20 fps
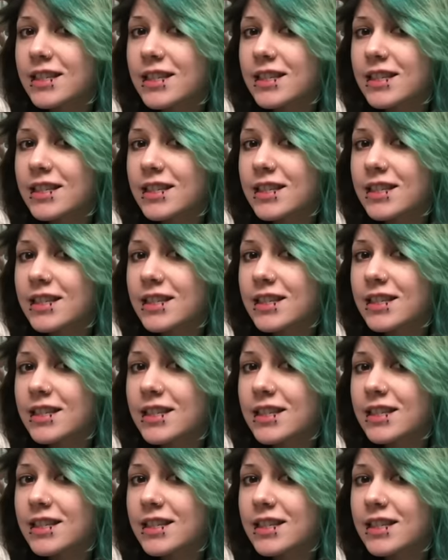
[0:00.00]

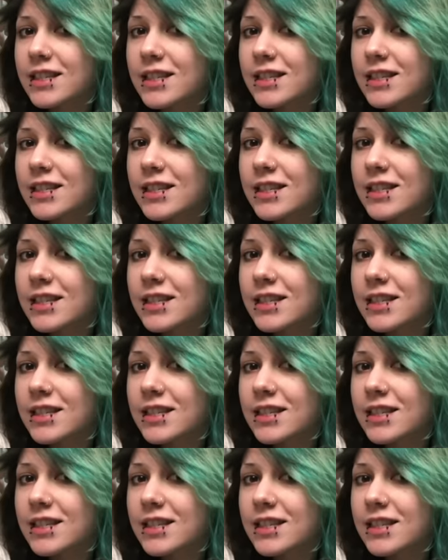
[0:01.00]

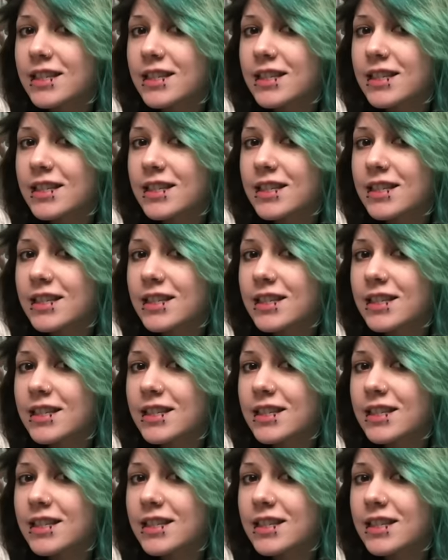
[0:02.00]

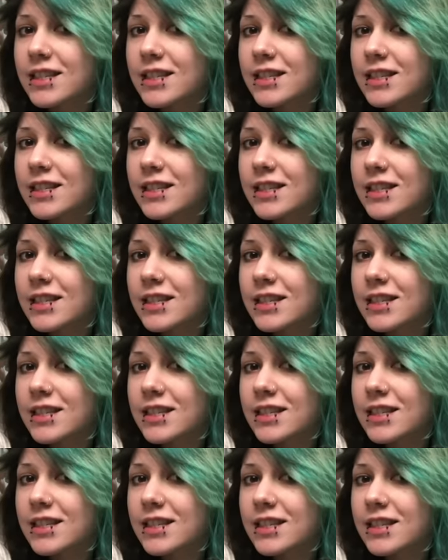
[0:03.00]

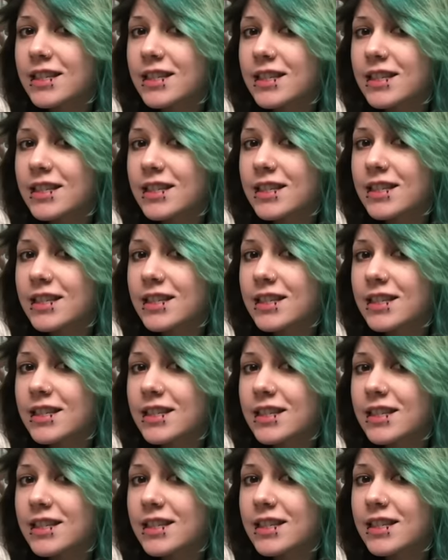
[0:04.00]

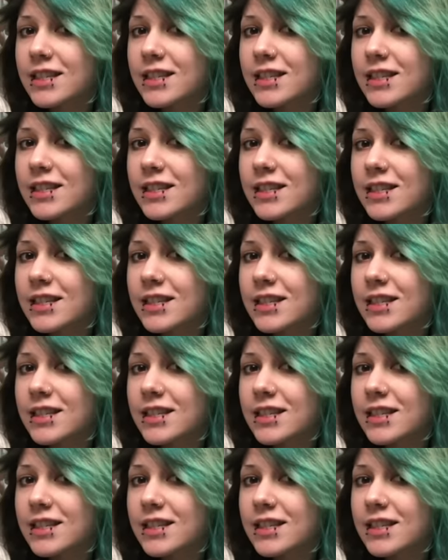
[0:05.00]
No words are spoken by the person on screen.